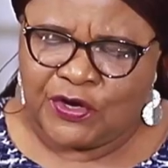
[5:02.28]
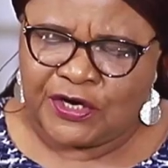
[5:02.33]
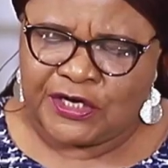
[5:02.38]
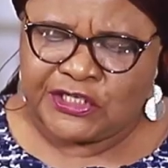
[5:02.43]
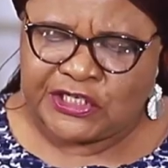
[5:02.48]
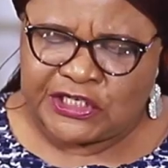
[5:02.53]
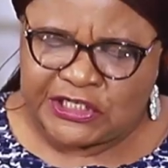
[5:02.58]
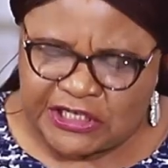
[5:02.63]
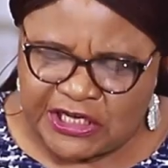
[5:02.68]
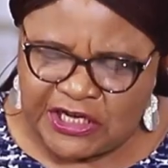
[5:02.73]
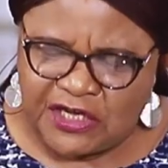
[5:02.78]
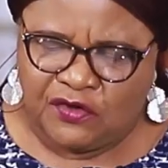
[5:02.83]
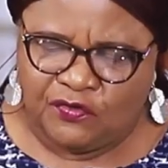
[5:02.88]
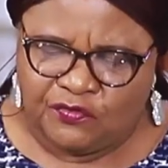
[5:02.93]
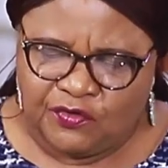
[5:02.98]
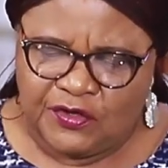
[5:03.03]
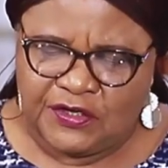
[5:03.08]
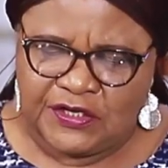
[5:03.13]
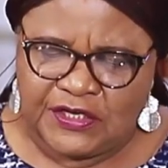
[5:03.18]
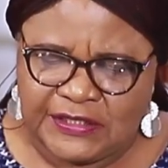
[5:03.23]
will
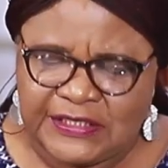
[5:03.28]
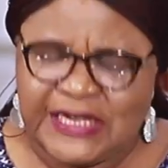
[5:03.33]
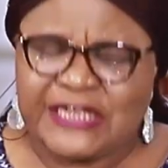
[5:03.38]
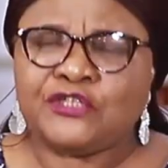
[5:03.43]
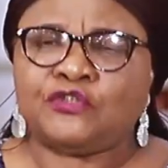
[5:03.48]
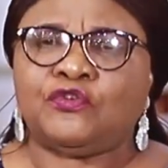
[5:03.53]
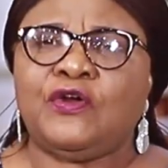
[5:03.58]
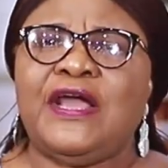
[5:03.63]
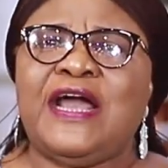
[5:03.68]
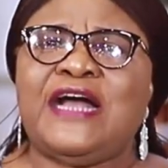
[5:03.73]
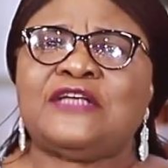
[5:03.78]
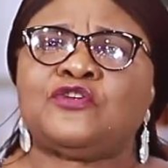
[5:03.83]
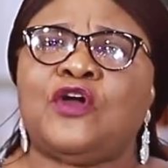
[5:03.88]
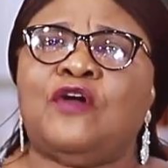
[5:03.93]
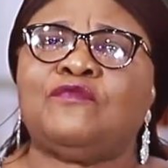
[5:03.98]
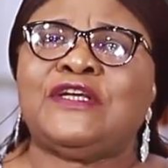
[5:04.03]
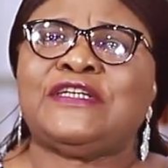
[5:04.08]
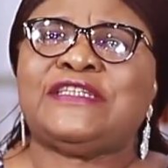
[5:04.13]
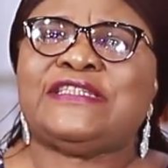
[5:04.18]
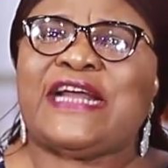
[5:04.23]
receive, destroyers
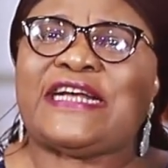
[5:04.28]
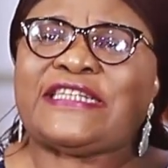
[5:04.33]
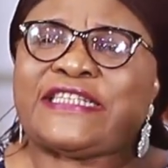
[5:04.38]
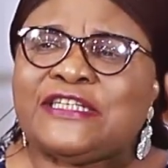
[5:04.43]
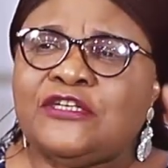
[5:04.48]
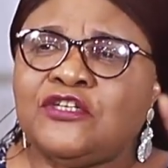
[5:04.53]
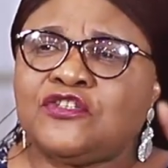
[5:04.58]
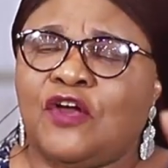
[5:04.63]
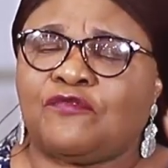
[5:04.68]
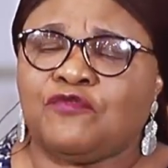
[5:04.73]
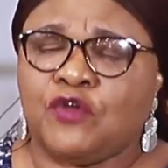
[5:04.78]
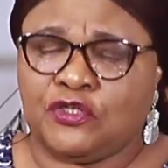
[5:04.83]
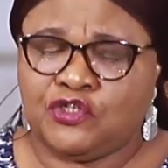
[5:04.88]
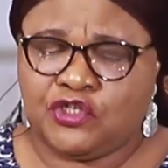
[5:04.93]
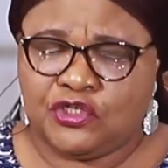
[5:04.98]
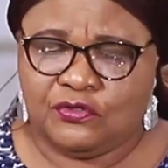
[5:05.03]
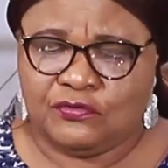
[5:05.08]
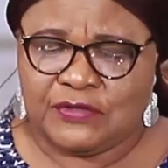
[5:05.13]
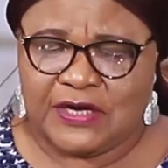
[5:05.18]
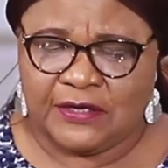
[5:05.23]
of the destinies of your
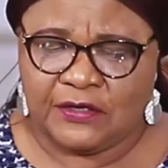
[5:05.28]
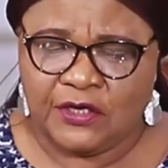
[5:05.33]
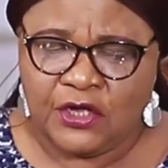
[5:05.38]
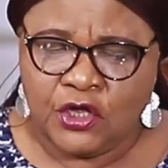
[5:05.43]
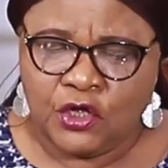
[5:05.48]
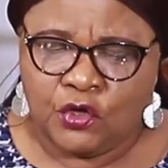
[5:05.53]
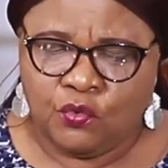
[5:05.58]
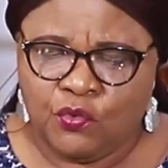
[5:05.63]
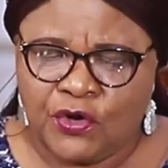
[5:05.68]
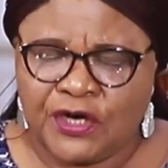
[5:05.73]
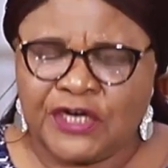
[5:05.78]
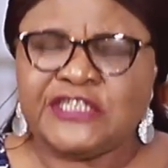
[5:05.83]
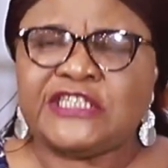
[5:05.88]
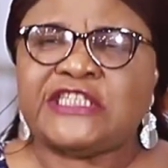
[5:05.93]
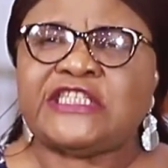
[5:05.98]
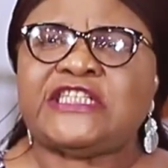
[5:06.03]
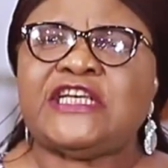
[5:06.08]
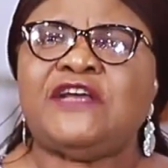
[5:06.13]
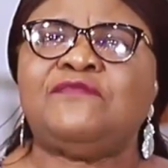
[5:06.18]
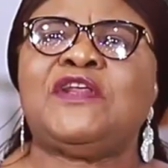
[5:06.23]
children will
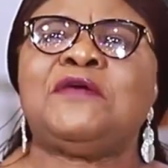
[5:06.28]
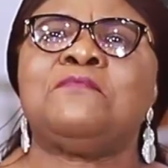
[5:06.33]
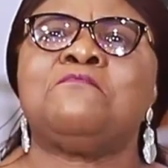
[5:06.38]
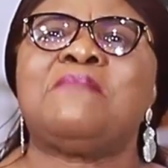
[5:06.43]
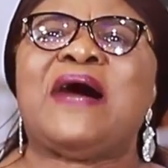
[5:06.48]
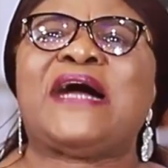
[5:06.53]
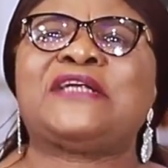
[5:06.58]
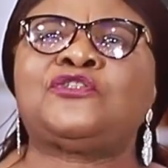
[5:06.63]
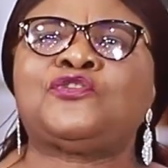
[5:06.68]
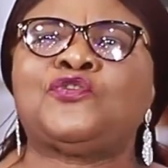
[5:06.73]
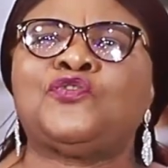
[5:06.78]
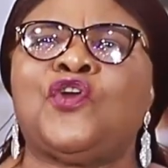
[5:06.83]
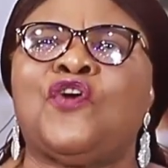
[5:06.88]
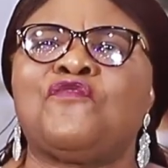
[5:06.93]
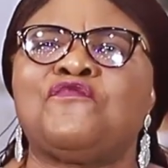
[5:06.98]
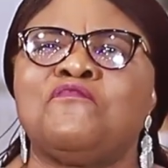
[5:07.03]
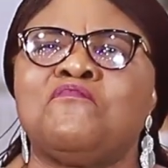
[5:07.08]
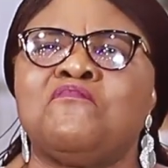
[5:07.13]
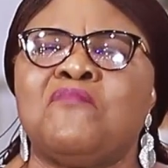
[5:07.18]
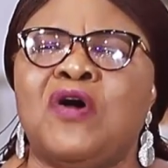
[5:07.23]
receive the mantle
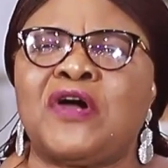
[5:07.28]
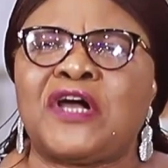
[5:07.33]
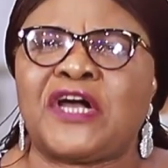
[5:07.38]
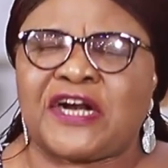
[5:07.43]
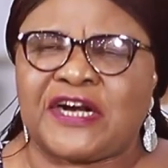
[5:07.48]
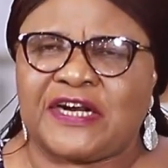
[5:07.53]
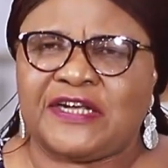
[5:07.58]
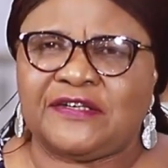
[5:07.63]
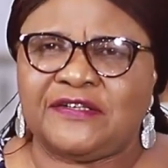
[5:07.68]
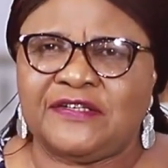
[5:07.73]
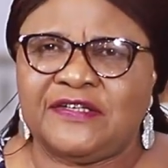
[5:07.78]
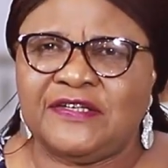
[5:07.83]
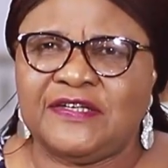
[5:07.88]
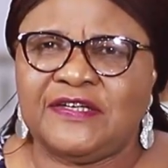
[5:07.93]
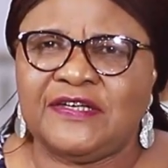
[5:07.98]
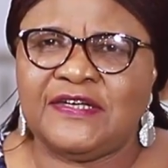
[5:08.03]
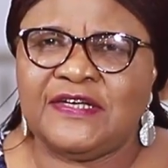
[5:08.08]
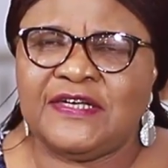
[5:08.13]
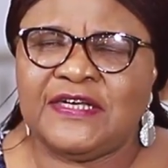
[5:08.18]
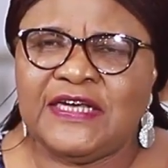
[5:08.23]
of mockery.
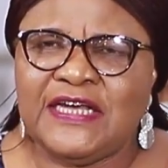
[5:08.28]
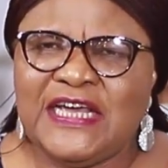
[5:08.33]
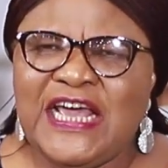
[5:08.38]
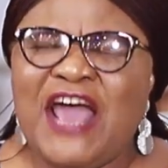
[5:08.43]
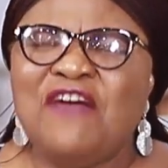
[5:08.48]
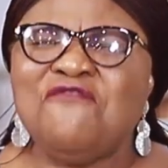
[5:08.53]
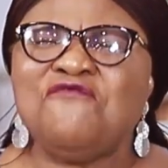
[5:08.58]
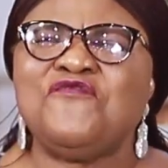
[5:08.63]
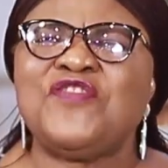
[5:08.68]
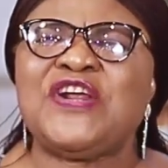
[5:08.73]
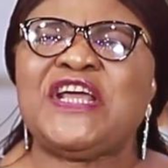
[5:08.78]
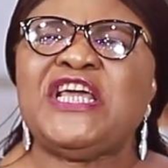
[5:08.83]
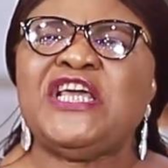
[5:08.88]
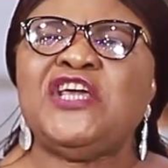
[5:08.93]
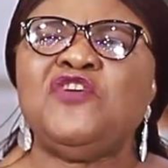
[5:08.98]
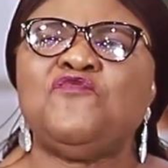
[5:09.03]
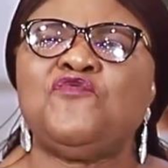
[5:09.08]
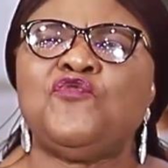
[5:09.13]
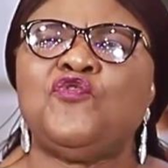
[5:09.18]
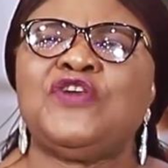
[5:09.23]
Every
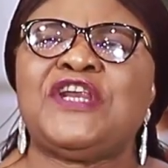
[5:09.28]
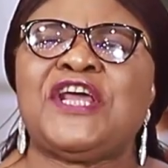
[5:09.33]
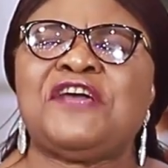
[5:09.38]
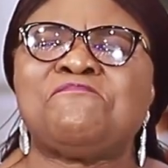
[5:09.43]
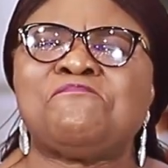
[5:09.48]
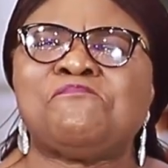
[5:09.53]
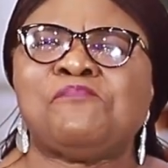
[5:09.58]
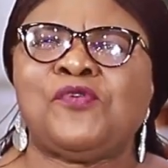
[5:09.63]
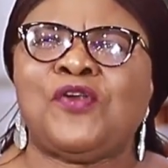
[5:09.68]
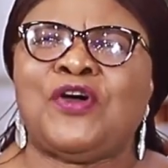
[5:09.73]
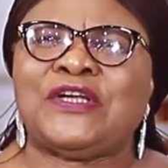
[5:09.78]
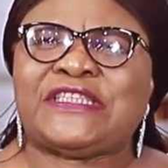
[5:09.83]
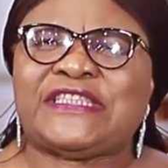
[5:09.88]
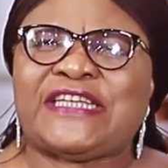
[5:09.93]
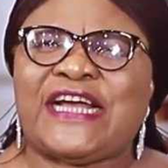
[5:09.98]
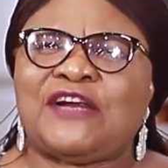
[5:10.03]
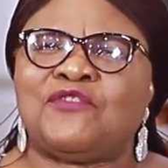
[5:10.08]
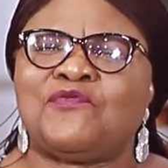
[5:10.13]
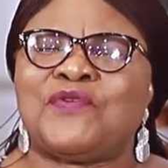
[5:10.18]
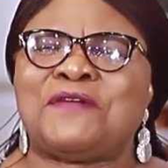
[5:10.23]
evil they
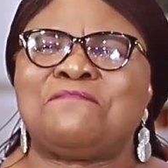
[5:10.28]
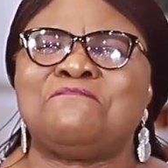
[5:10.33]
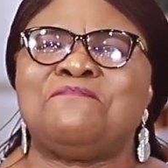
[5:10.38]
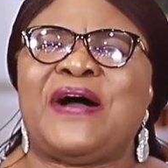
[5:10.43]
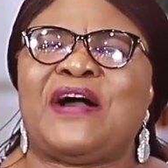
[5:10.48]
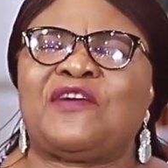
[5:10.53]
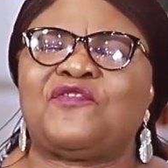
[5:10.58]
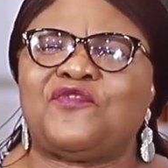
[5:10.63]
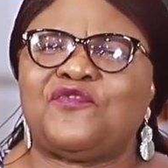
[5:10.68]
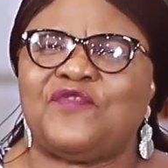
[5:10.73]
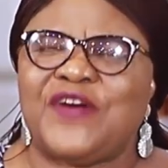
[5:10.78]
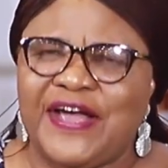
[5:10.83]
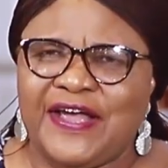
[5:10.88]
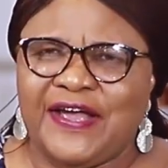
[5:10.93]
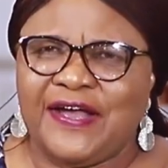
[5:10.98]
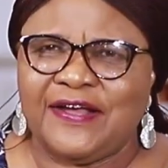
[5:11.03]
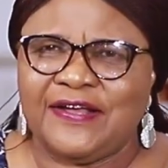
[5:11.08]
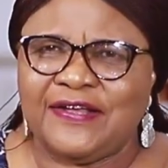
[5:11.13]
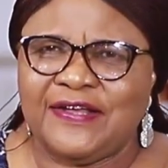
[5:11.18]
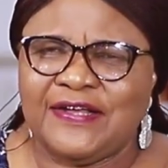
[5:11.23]
plotted will
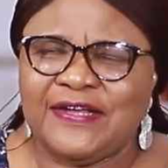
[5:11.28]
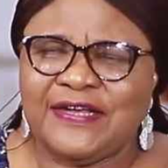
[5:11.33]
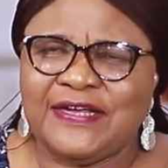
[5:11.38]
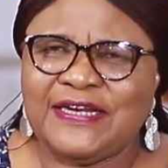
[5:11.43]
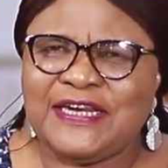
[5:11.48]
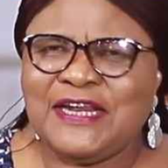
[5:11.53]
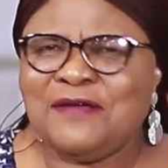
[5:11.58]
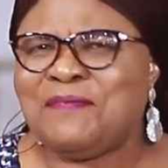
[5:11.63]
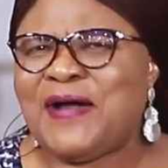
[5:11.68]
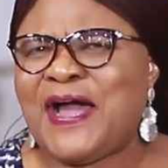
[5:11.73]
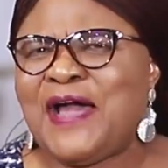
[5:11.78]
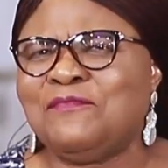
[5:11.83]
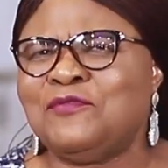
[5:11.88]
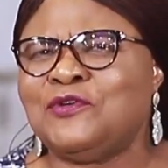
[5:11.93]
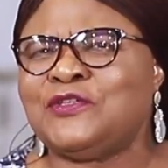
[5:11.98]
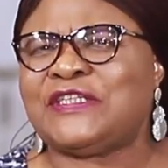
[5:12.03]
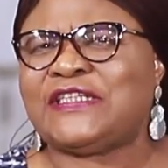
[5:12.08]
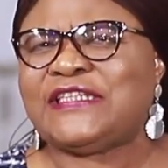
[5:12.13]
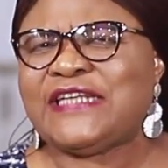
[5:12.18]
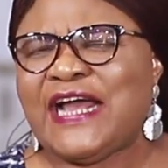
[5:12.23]
backfire. The
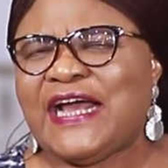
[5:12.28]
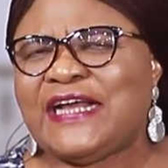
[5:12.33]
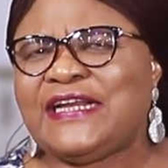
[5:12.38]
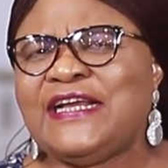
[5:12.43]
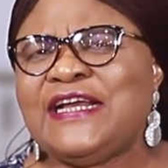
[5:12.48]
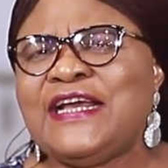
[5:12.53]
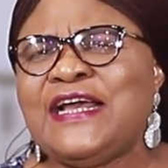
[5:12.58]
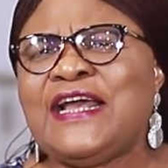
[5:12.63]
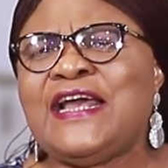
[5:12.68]
Bible said,